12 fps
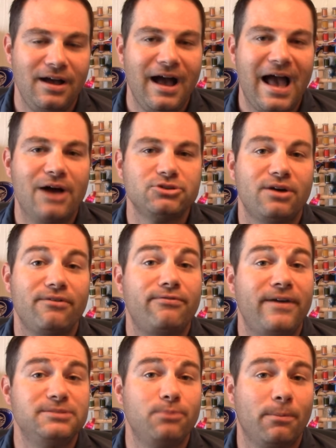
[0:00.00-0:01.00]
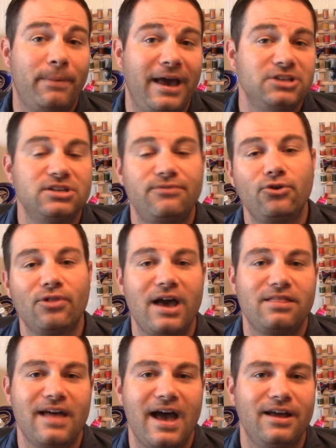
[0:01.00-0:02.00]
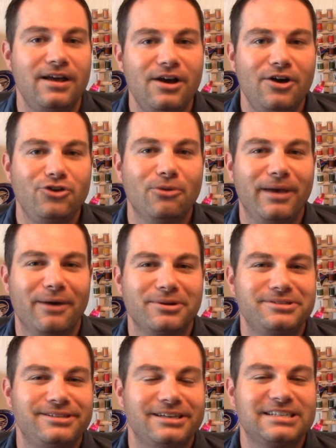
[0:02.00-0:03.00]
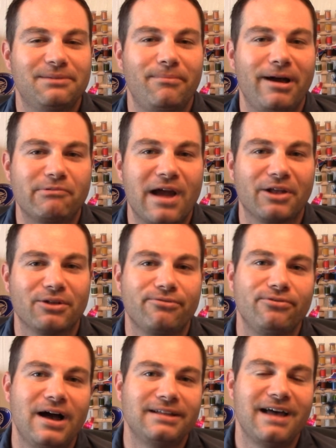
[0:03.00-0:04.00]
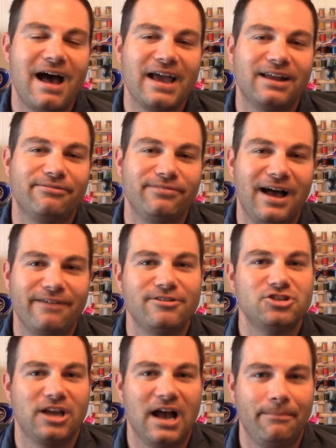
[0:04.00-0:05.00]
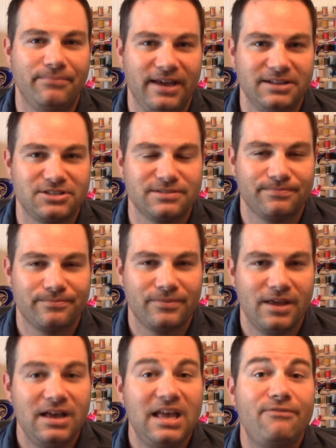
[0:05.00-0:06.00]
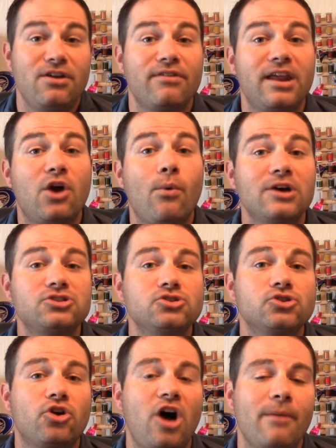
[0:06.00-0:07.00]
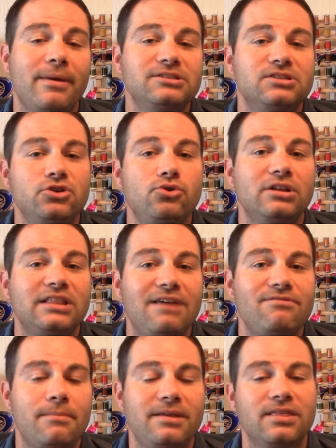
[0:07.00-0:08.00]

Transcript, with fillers: I also have a Facebook page, and if you like that, you'll be able to see some of my regular fly tying and fly fishing updates. If you have any questions or comments, you can leave them in